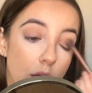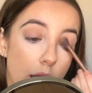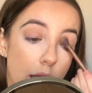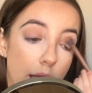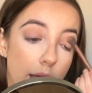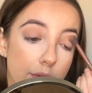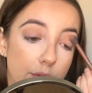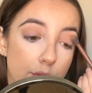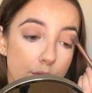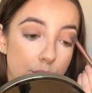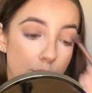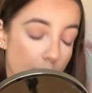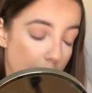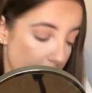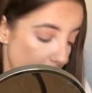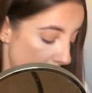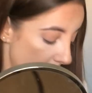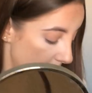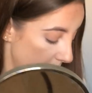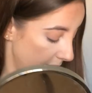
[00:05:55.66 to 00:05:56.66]
as of right
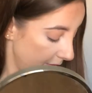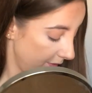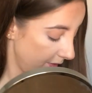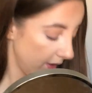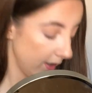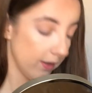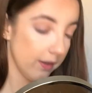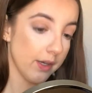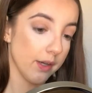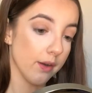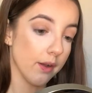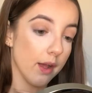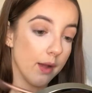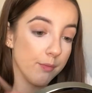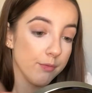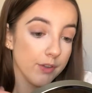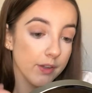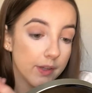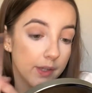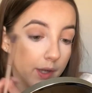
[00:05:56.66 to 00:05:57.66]
now, I'm feeling
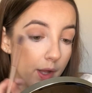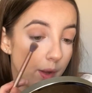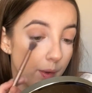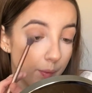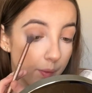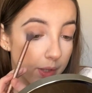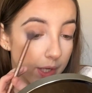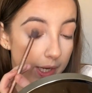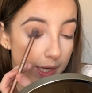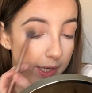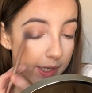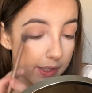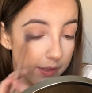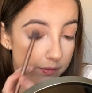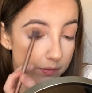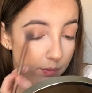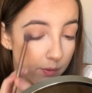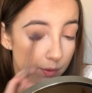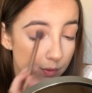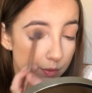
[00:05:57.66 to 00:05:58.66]
okay.
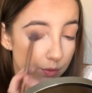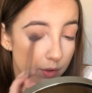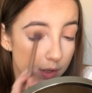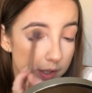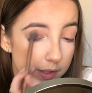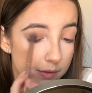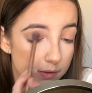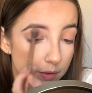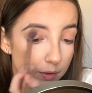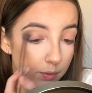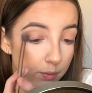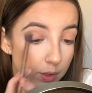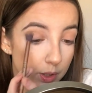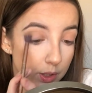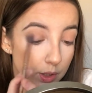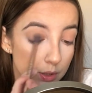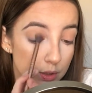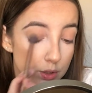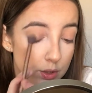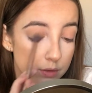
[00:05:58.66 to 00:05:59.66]
So I thought I'd do a
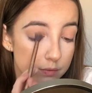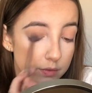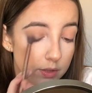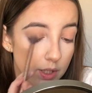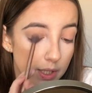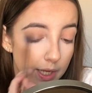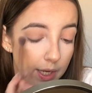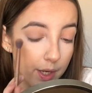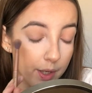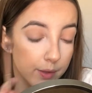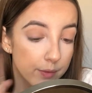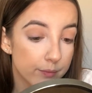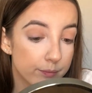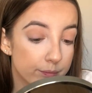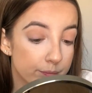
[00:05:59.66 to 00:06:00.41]
YouTube video.